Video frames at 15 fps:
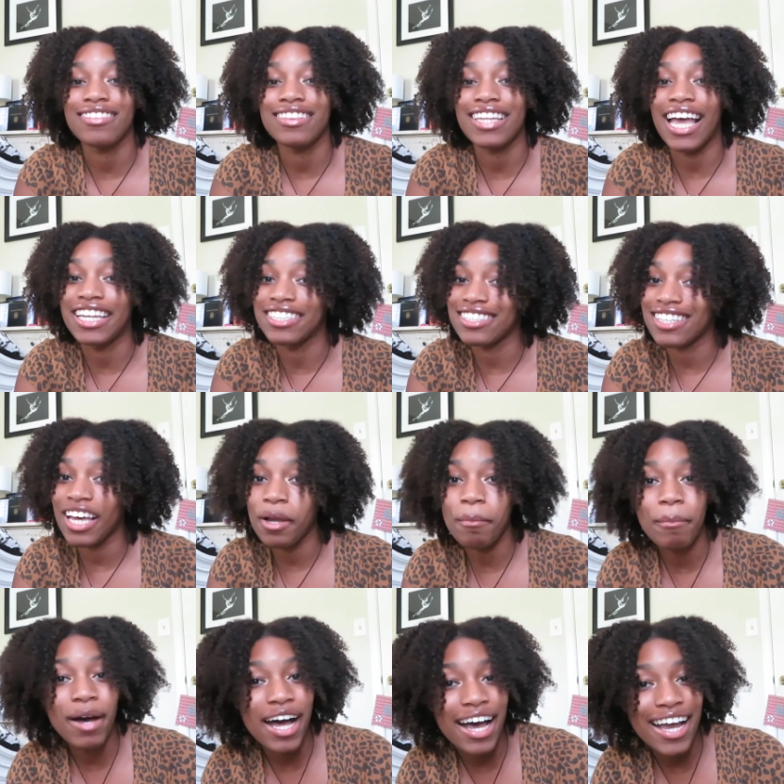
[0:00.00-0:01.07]
edges like
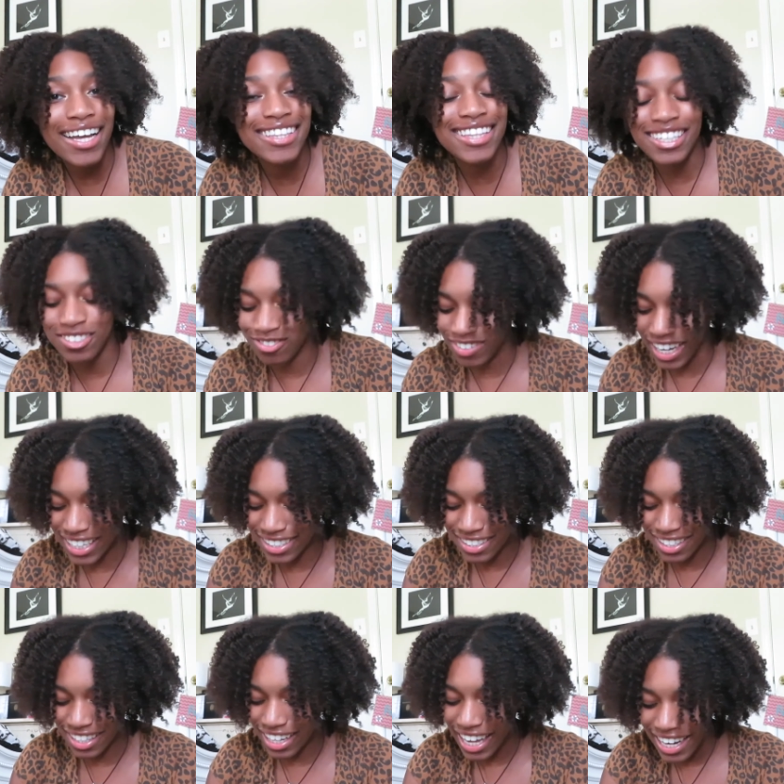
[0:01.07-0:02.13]
mine that do not
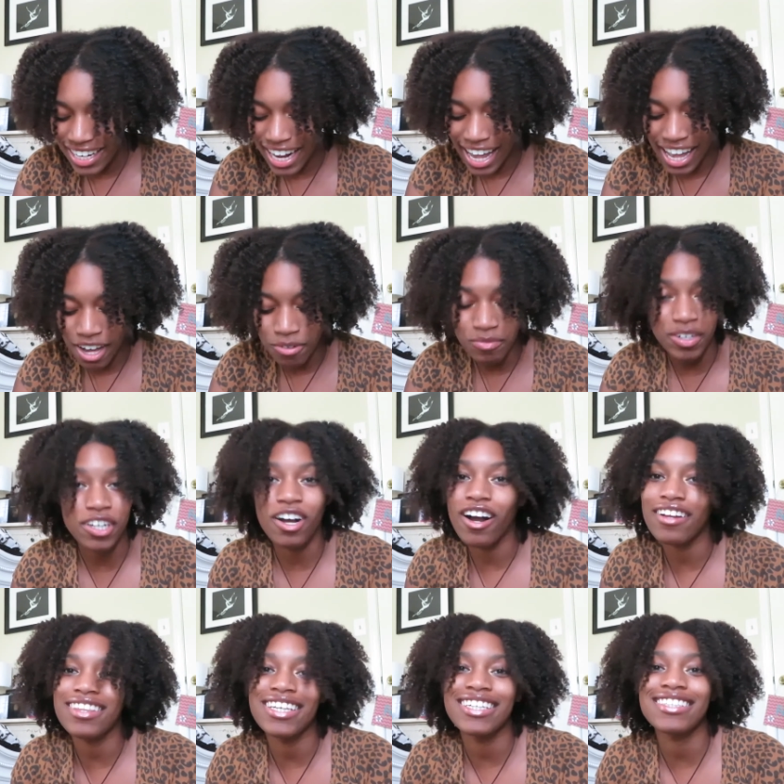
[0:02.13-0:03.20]
lay down,
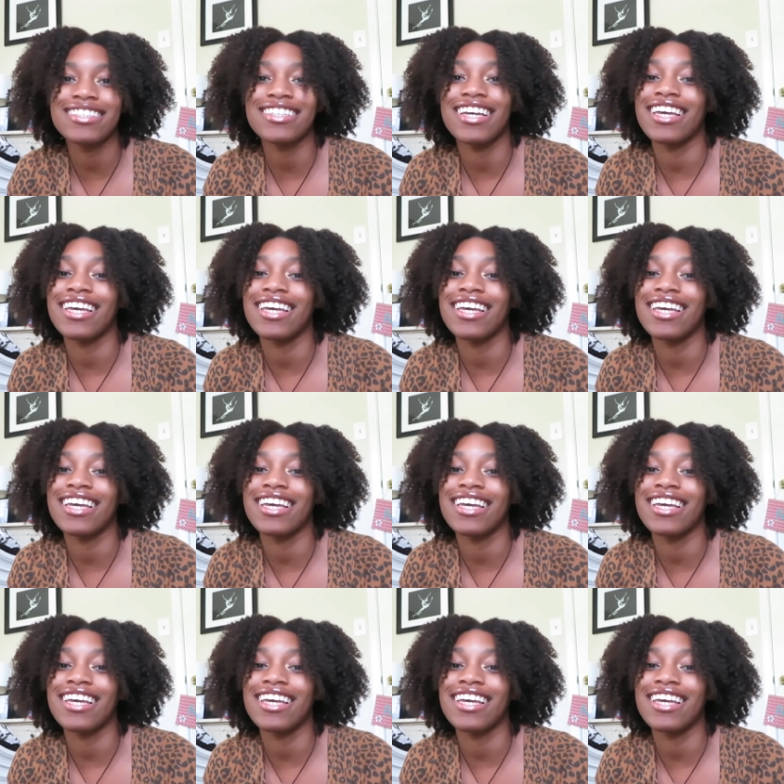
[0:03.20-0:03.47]
regardless,